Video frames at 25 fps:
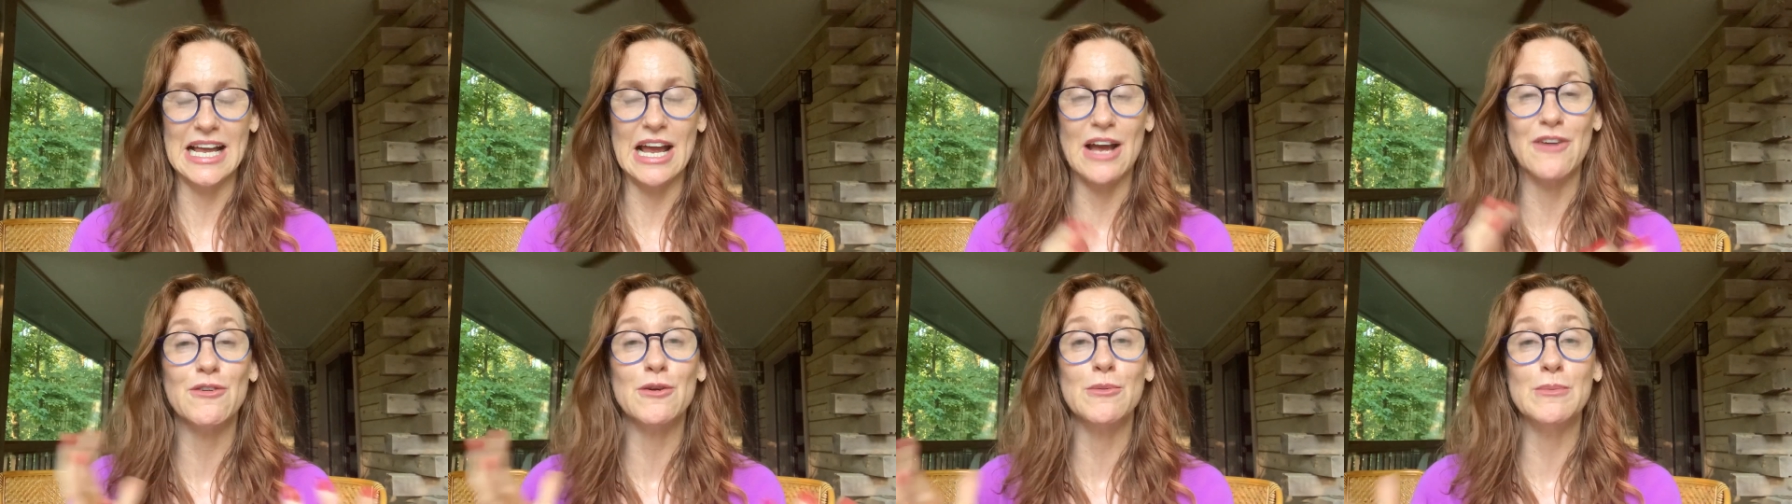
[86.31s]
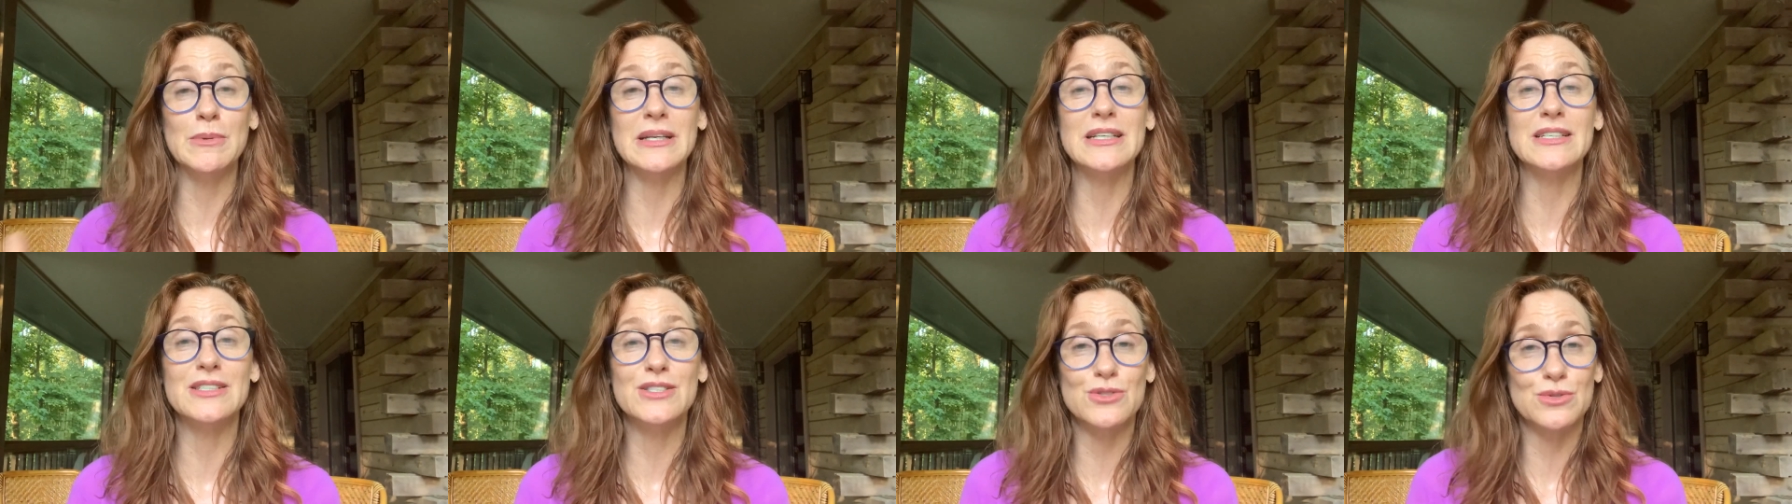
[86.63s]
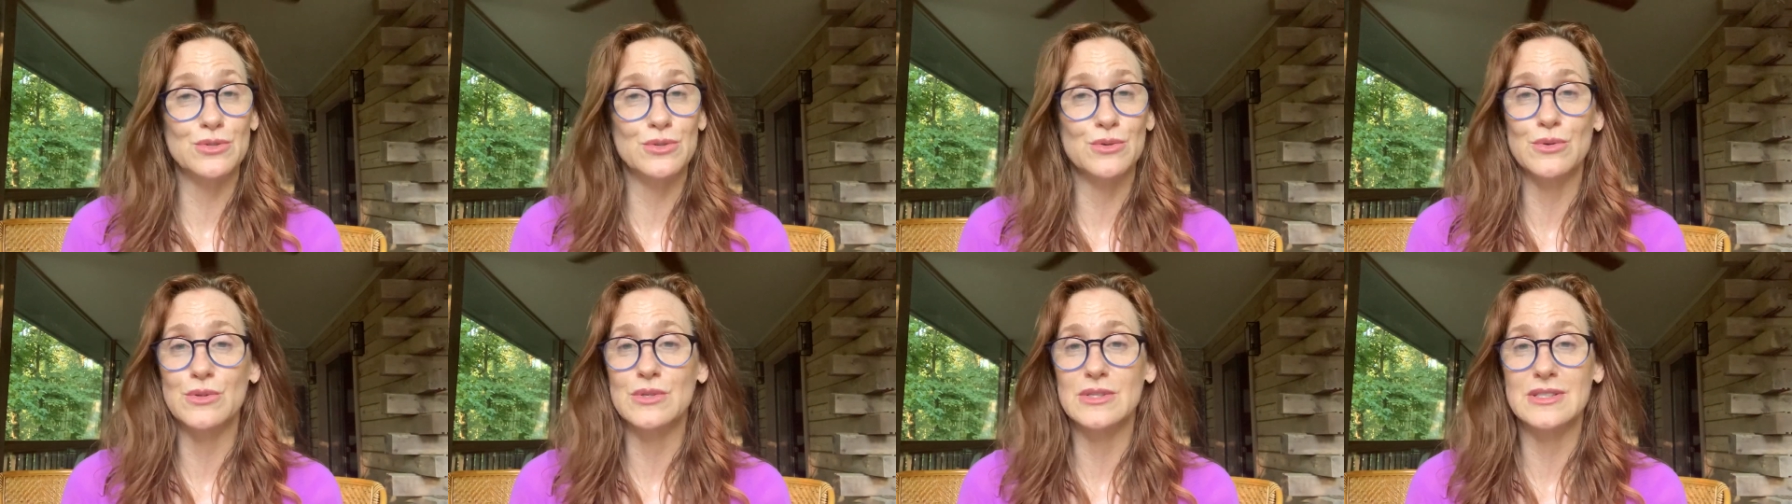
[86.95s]
everybody's
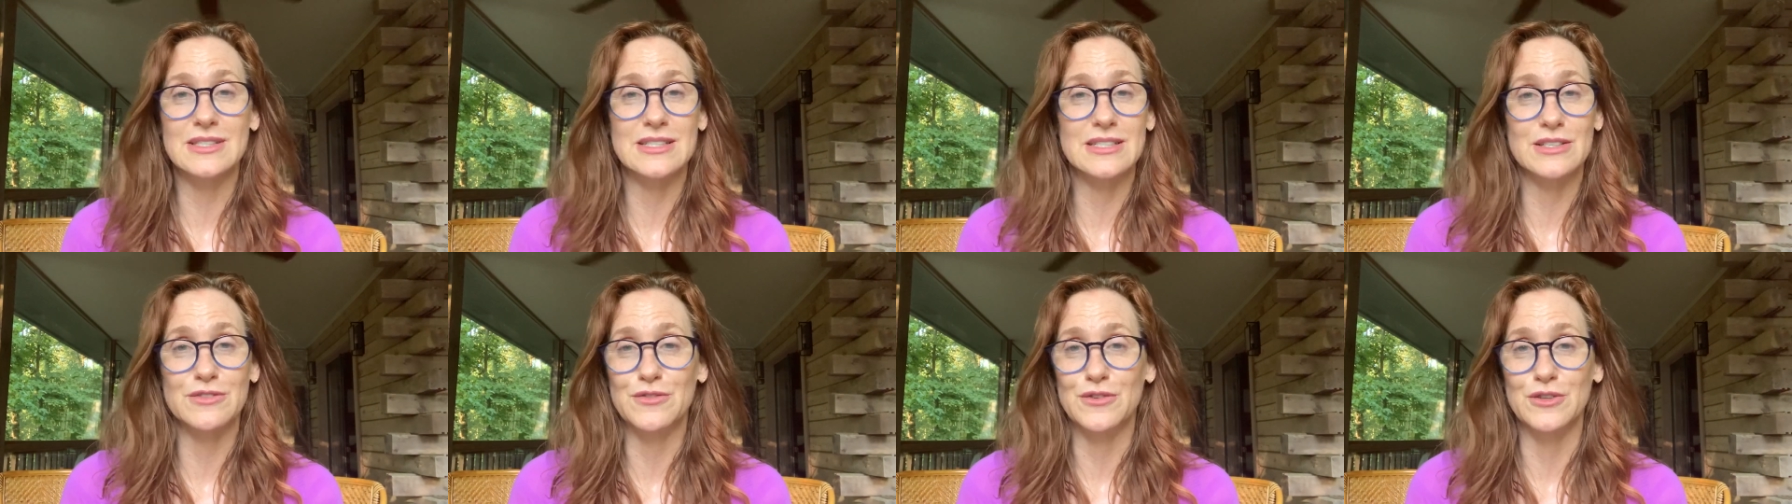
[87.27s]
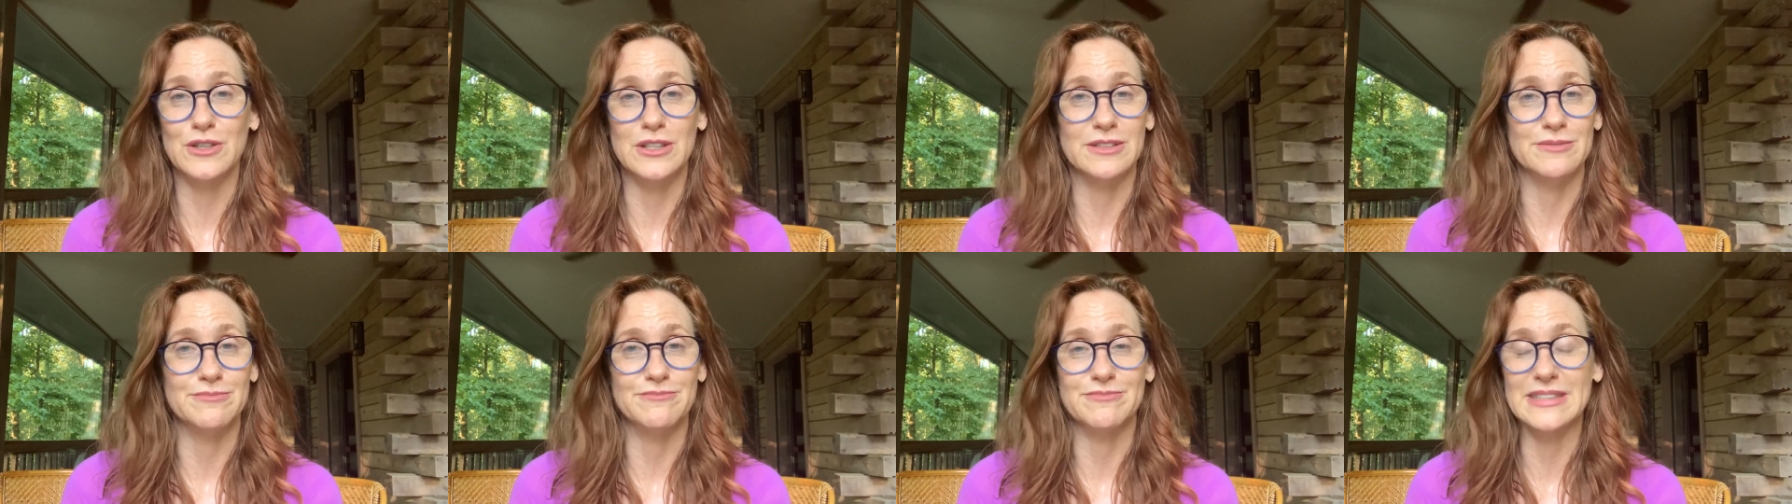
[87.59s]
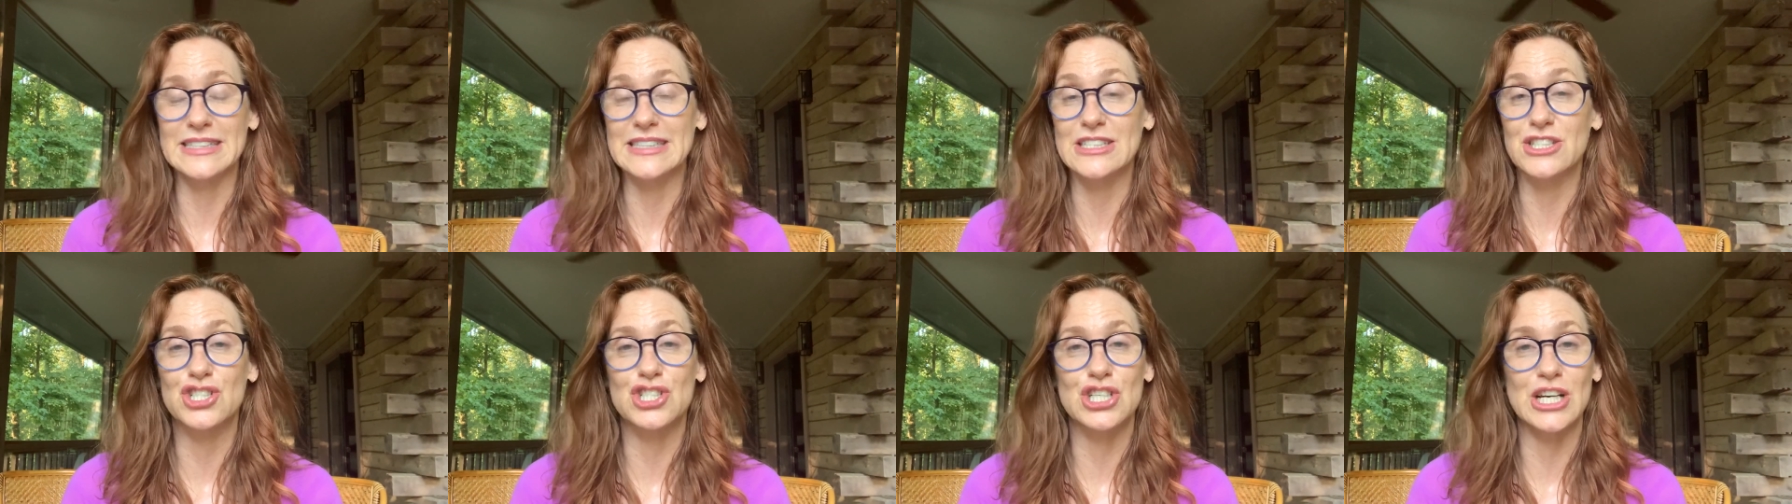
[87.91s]
truth is different.
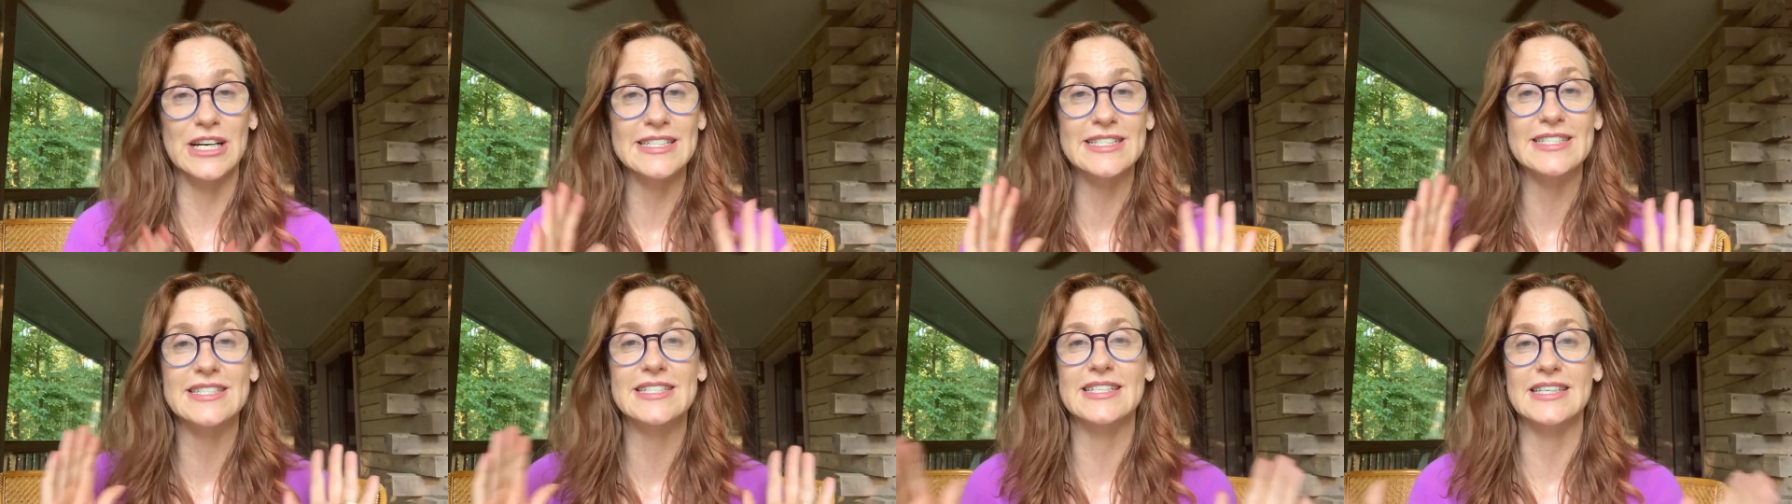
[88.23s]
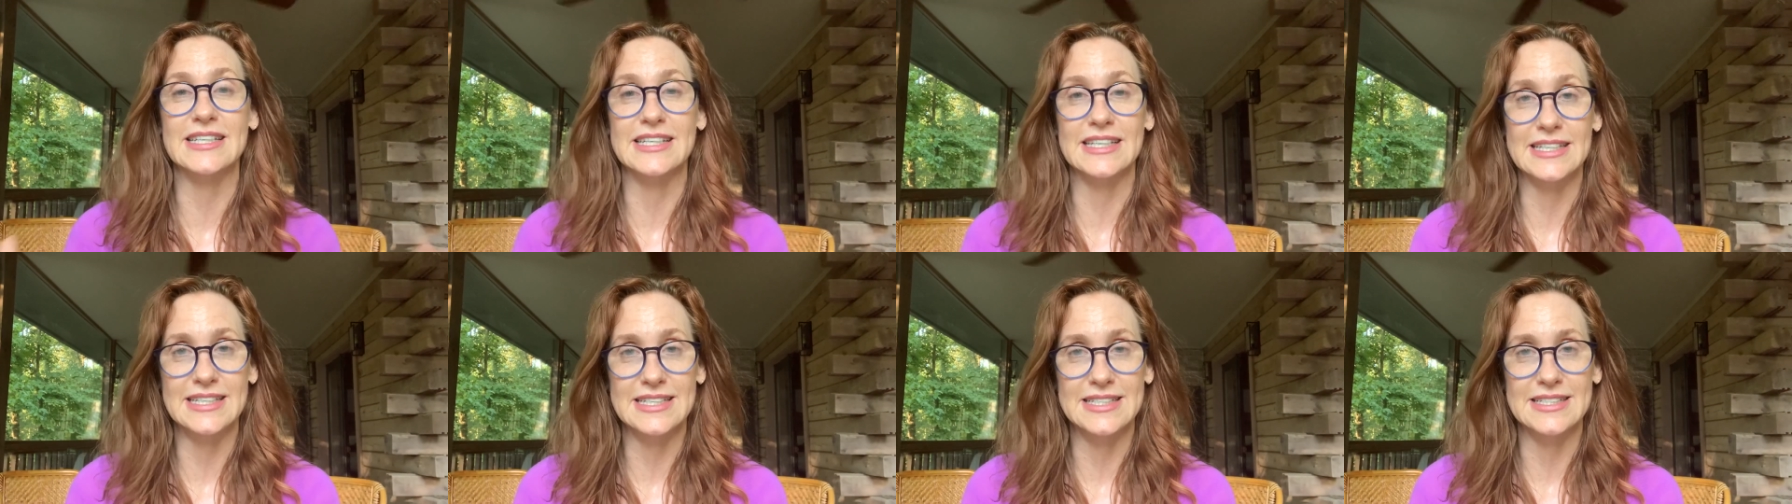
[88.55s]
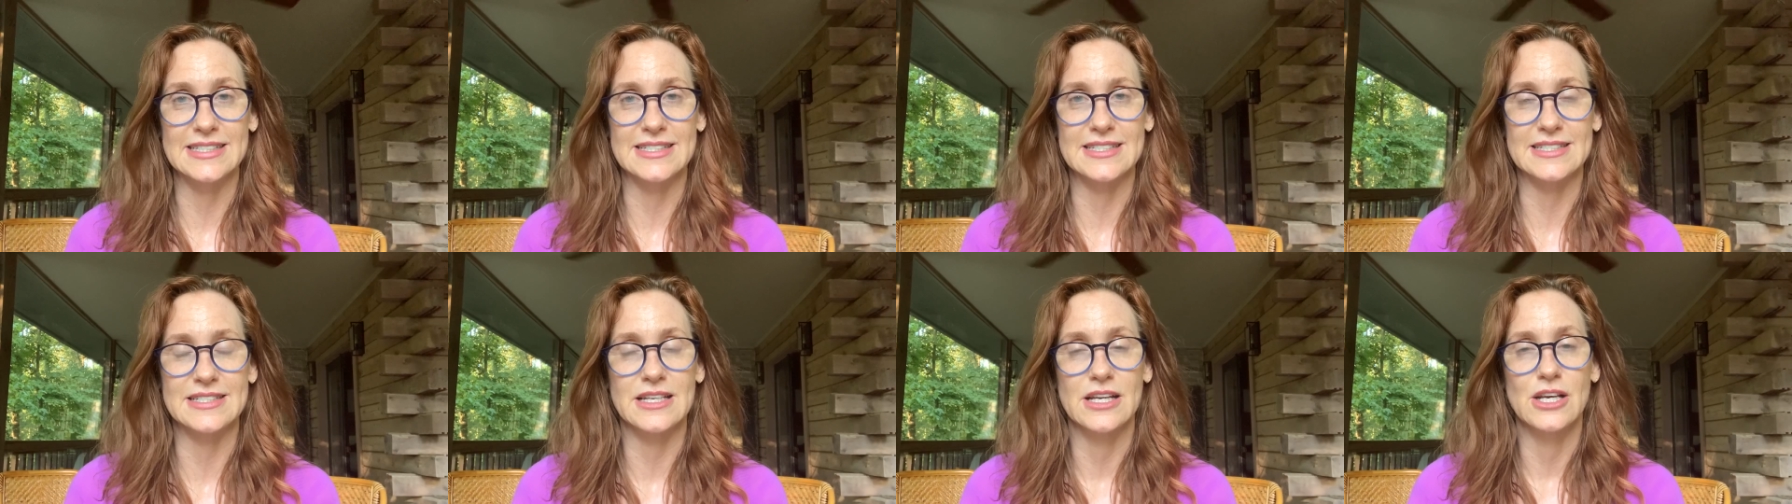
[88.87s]
It just
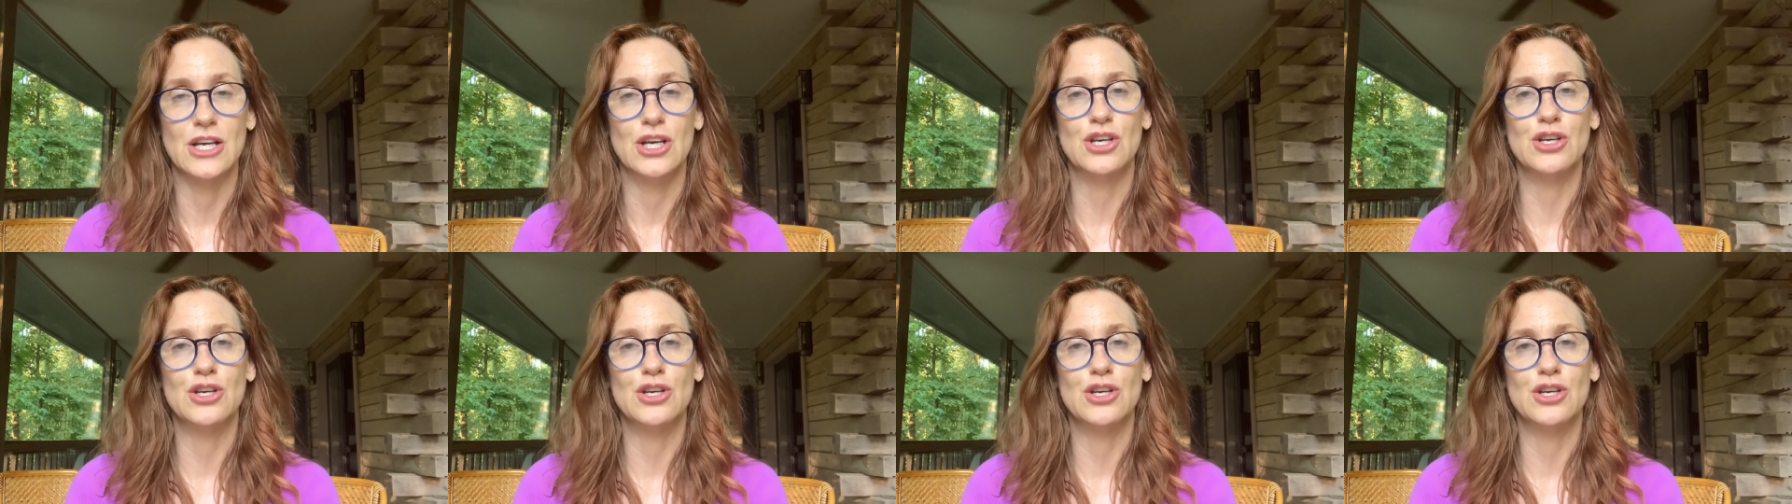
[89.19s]
is.